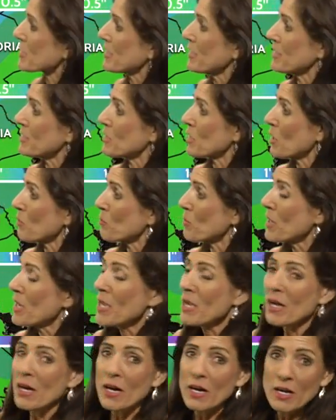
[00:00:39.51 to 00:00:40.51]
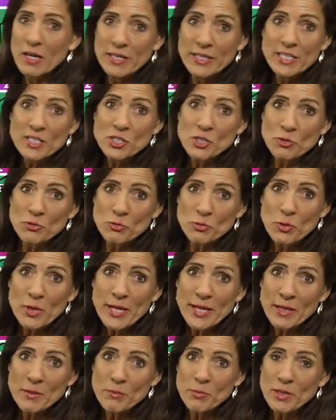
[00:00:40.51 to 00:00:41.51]
can dump uh, an inch of
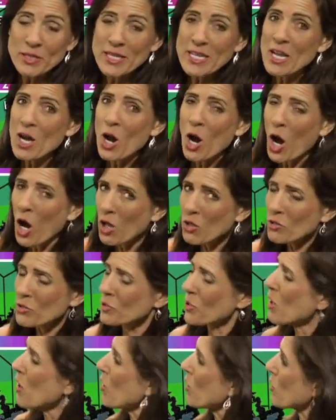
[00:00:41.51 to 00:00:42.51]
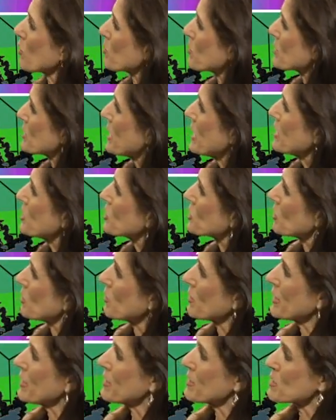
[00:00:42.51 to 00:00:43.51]
rain. But all in all, the potential
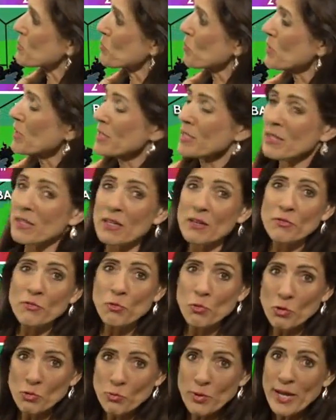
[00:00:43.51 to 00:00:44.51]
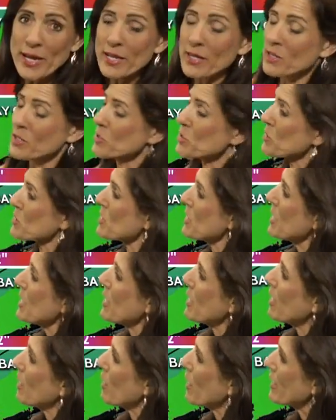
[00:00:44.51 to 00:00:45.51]
is pretty uh, for rain is
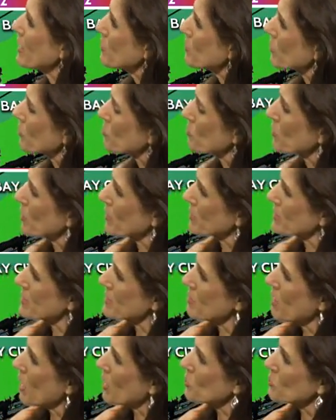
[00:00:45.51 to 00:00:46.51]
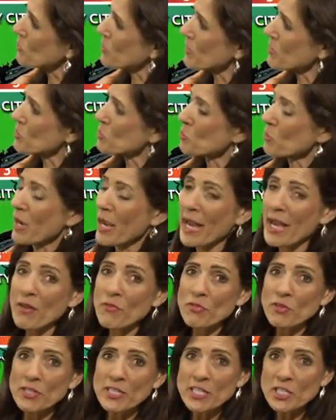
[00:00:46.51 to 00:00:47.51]
uh, anywhere from a hundredth to a half
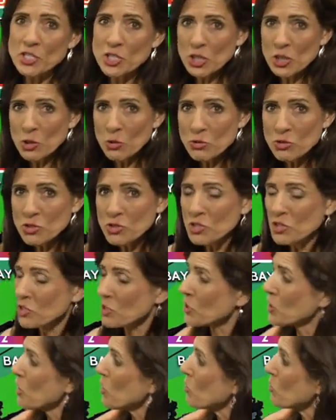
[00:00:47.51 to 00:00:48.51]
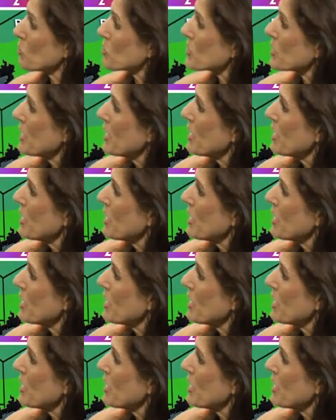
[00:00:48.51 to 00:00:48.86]
an inch closer to the coast.